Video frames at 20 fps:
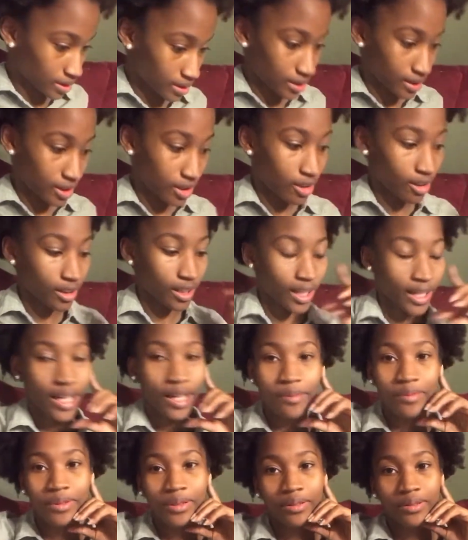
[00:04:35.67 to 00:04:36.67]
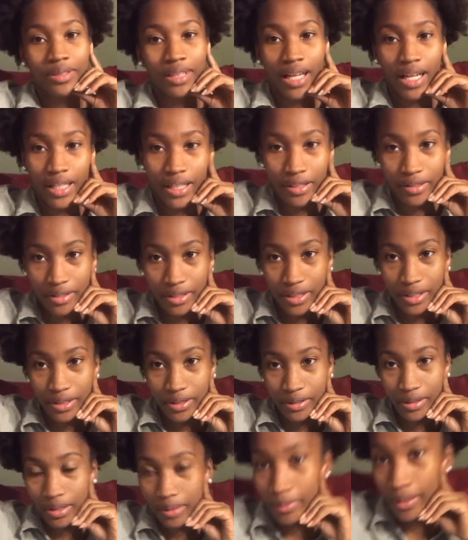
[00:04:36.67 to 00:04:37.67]
Y'all, I'm so tired
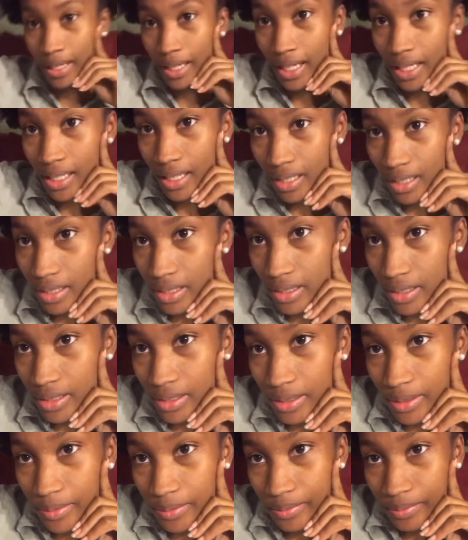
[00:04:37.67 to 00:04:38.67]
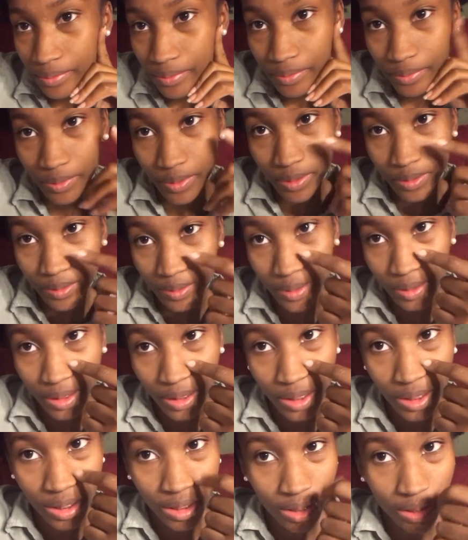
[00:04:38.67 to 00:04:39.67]
though. Look at my eyes.
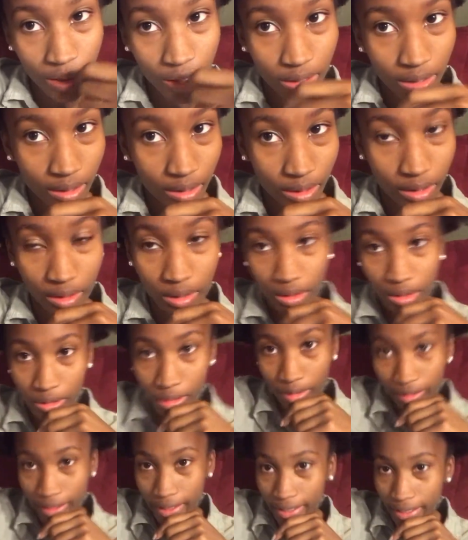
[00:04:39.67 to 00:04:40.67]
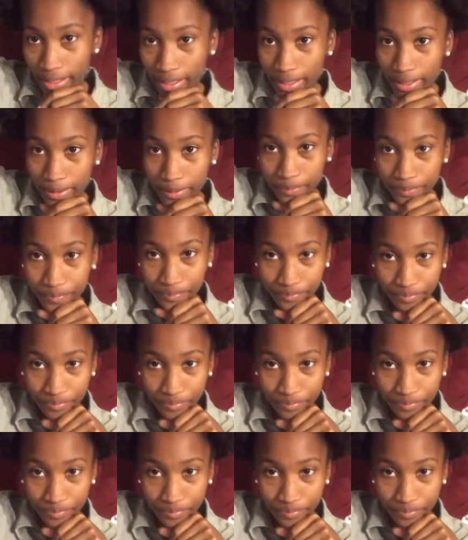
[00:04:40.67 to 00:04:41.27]
They're a little red.